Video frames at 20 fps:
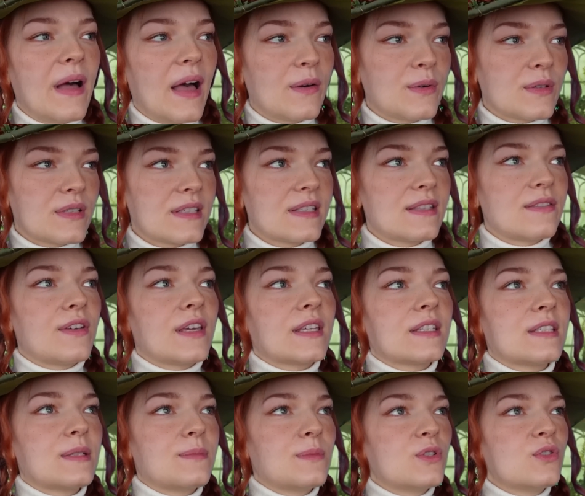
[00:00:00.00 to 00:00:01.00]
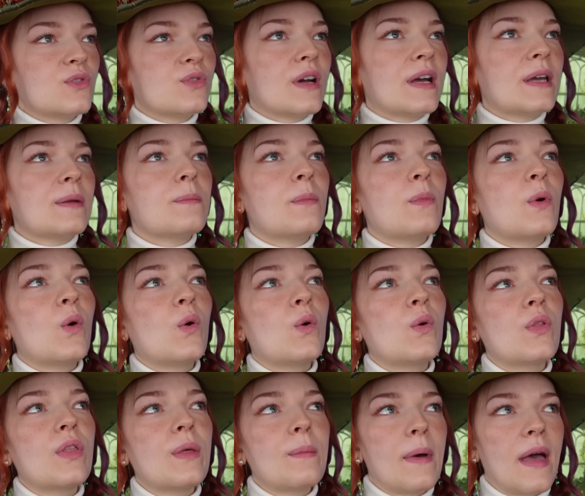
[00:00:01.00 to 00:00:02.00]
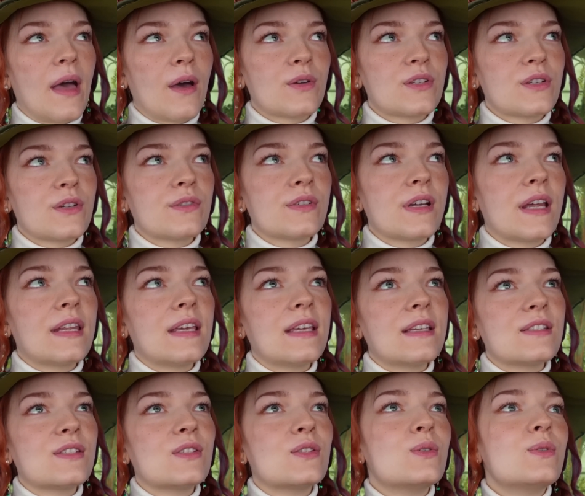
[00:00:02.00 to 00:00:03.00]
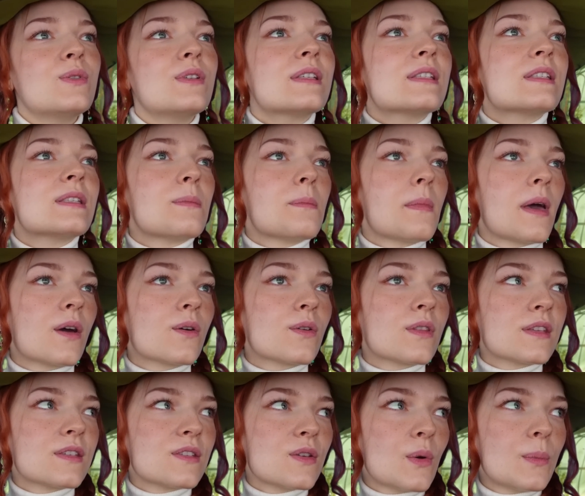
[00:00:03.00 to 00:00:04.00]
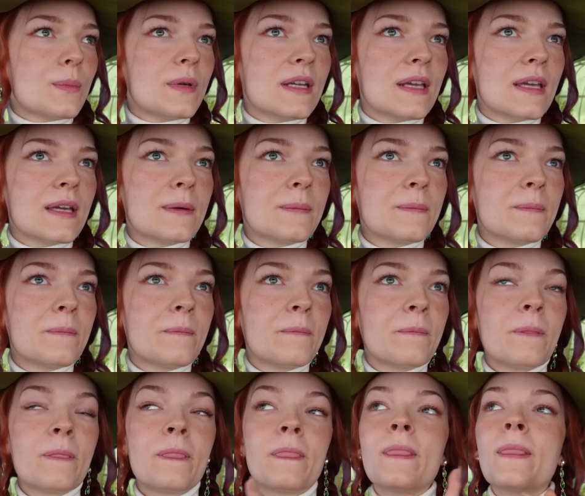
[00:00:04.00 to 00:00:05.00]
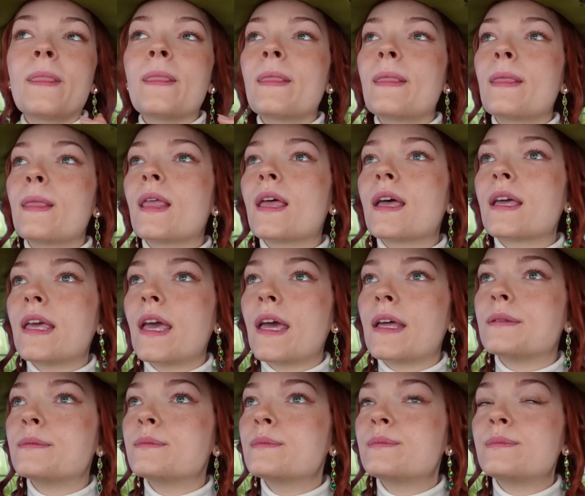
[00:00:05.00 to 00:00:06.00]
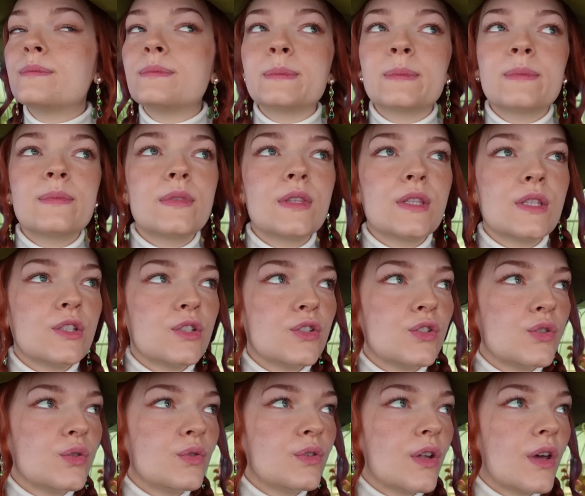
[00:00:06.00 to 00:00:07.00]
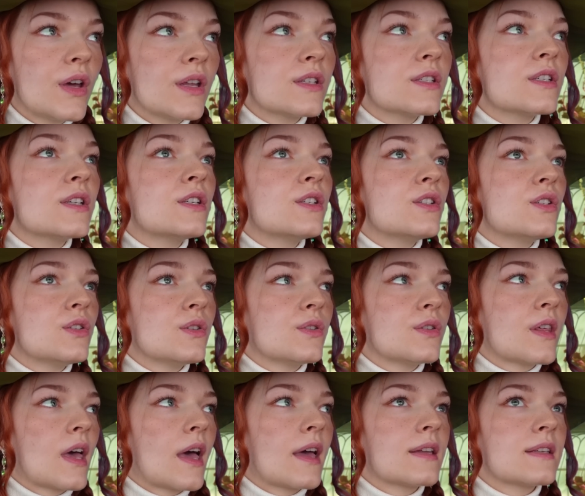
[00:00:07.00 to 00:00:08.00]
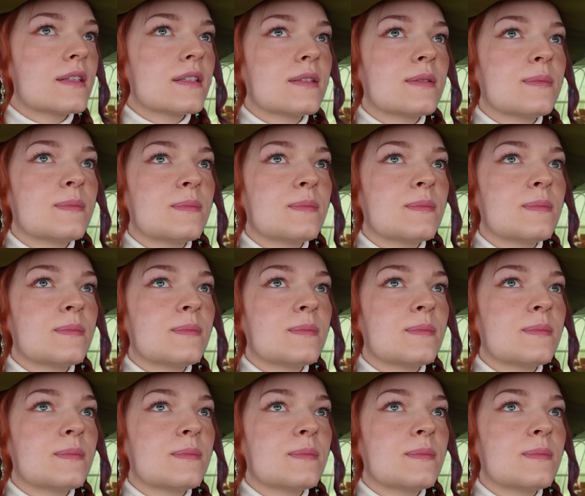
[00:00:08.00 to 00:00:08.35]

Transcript: out the victim, to try and pull them out already as soon as the mouth is opening. Again, do not do that,